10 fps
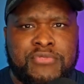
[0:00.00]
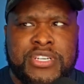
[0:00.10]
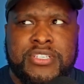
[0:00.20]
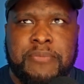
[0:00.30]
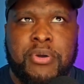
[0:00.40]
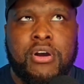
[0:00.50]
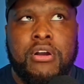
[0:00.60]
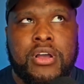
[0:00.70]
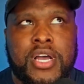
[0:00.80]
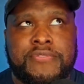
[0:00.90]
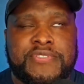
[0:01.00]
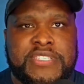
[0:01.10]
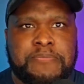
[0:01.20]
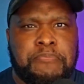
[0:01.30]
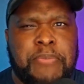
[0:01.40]
which is a part of
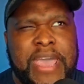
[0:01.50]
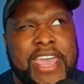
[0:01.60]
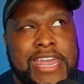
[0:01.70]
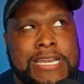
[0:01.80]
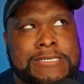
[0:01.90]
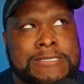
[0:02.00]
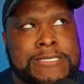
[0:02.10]
Spain or